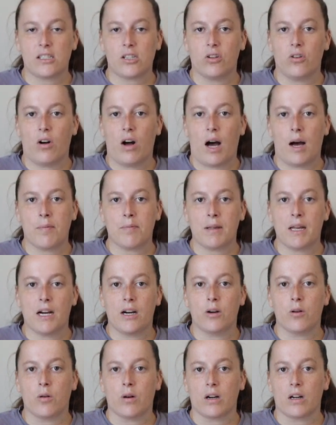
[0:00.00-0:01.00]

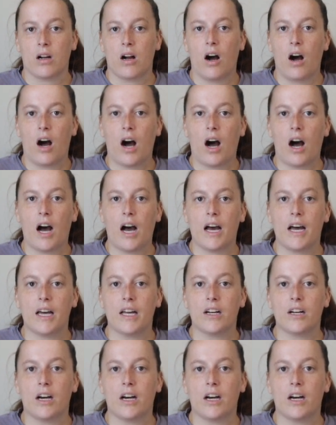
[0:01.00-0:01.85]
tilapia or cod,